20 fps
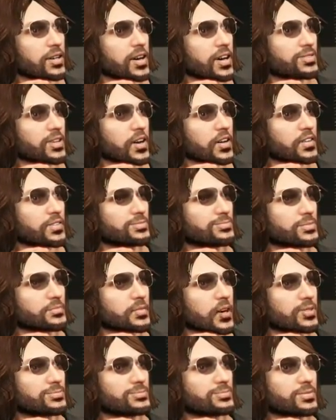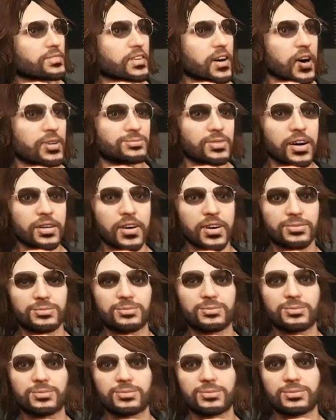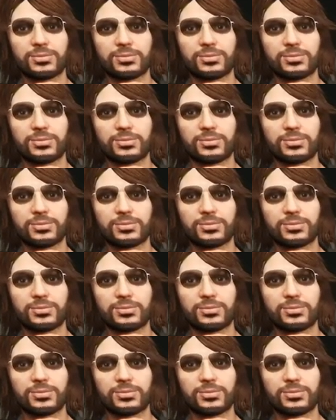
That's going to do it for this